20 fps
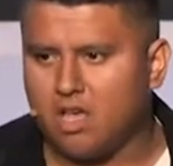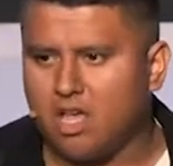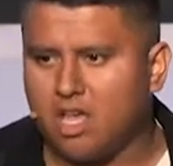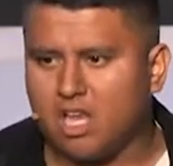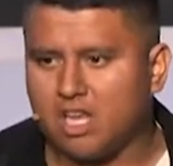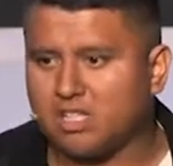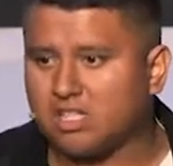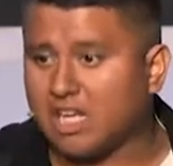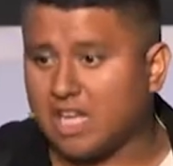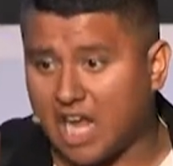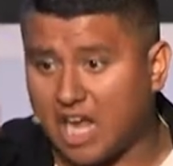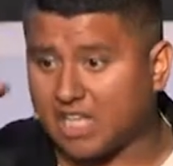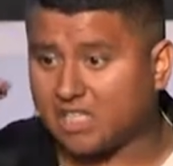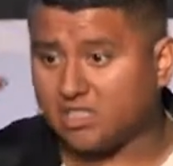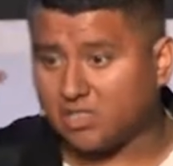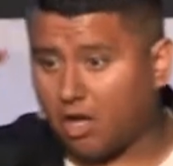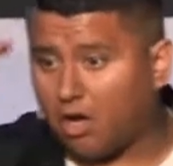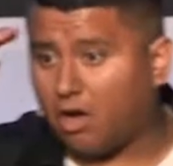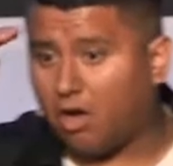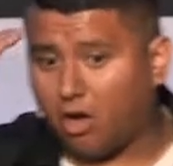And it's like I
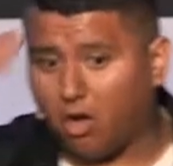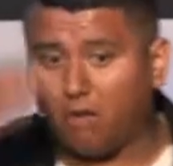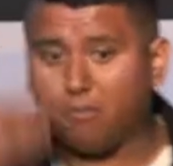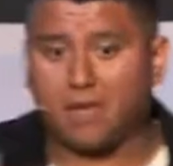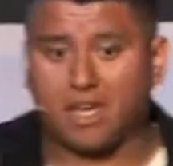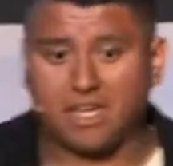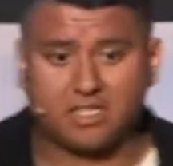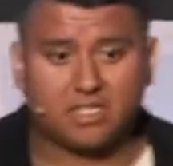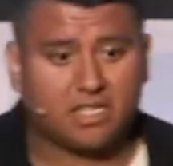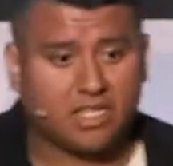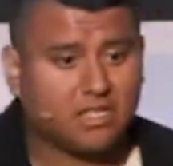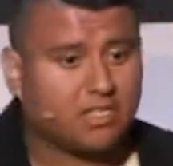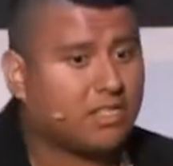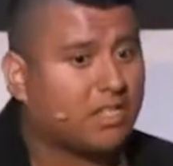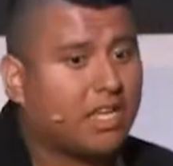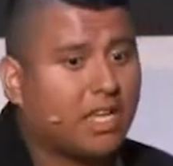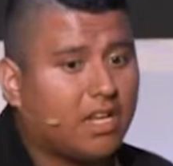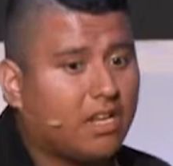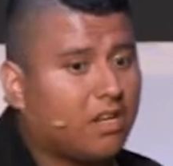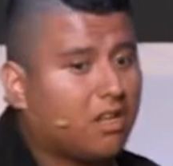saw all my sins
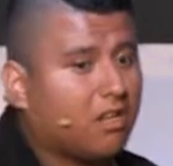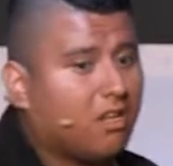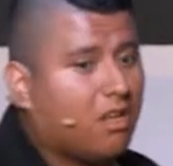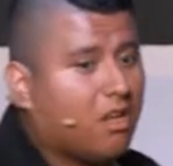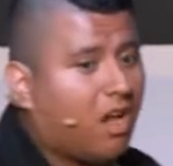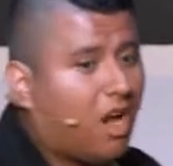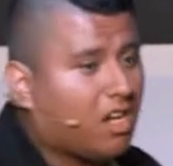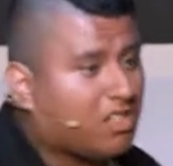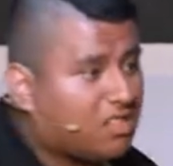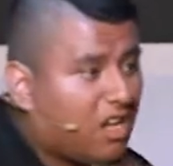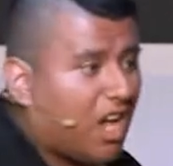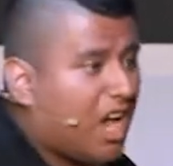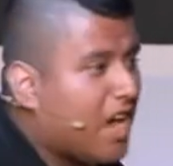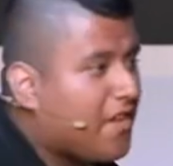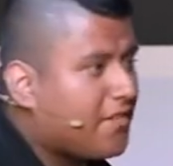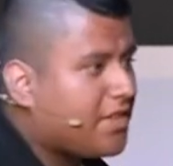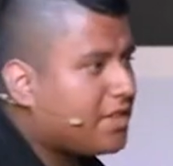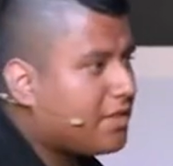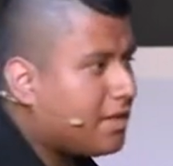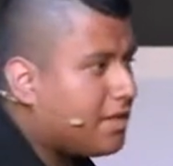again. I saw
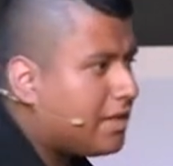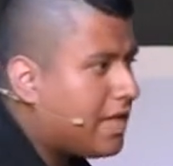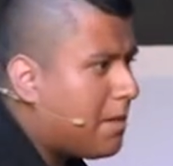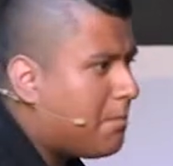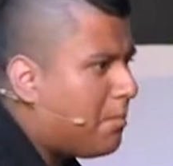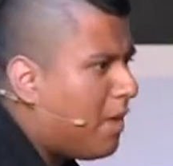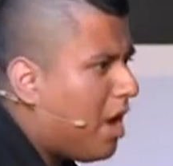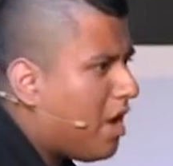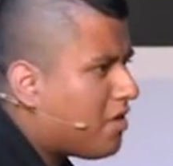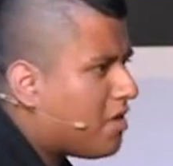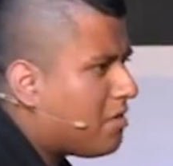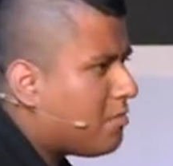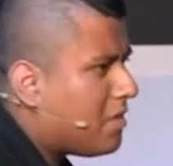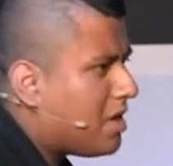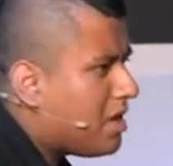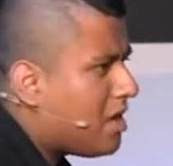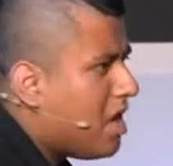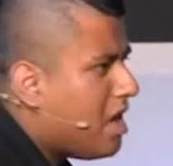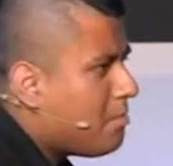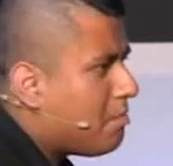everything that bothered
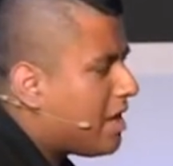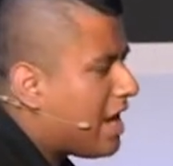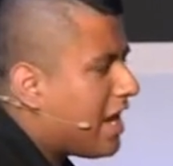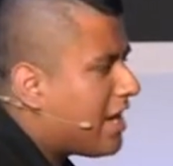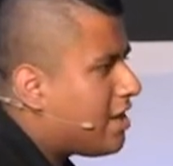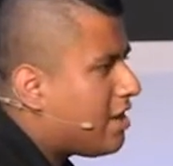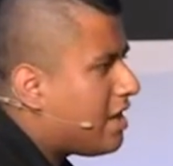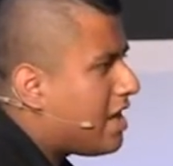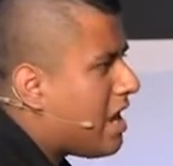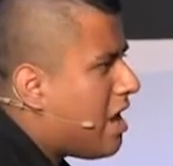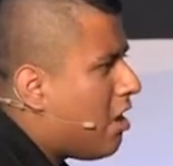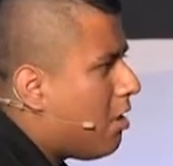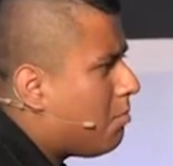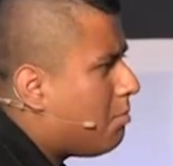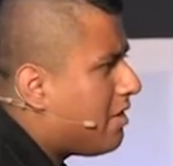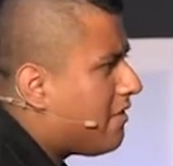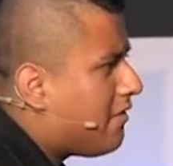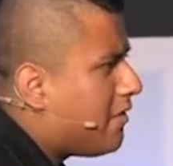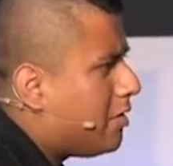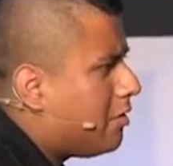me, but I couldn't help
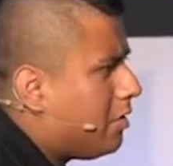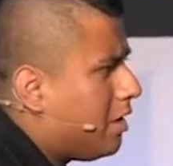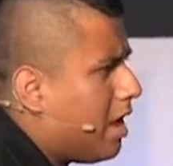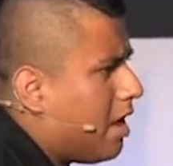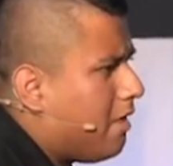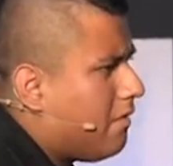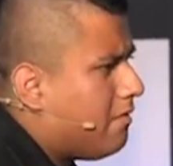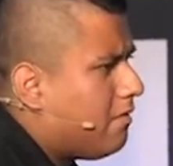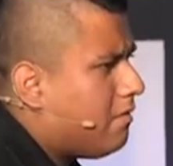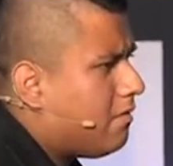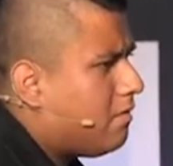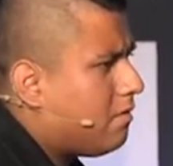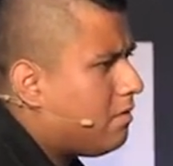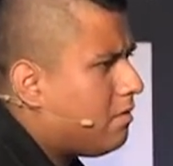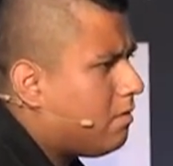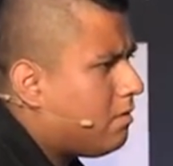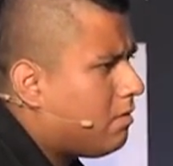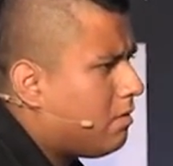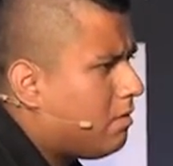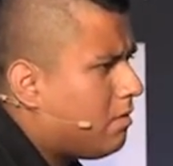but feel love.
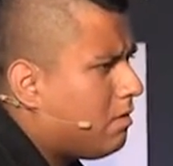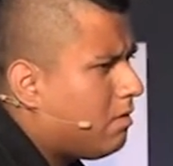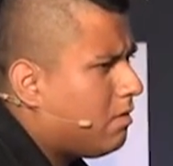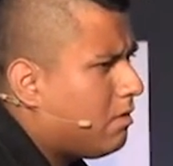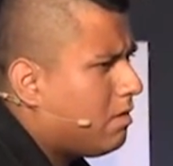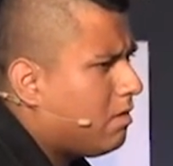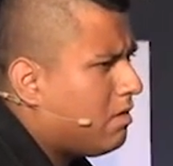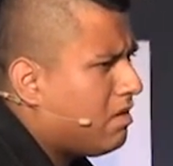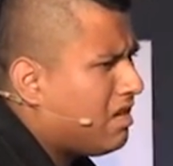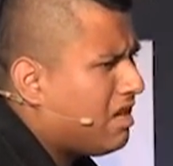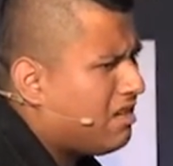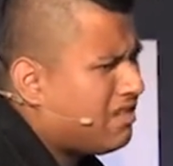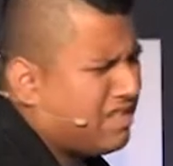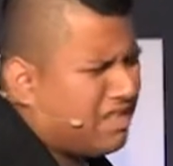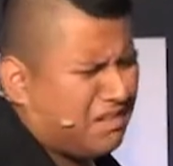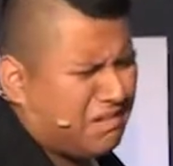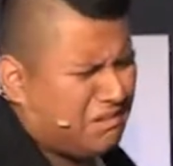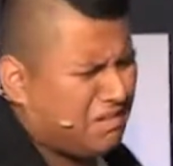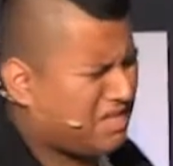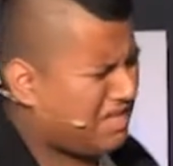I was like, what the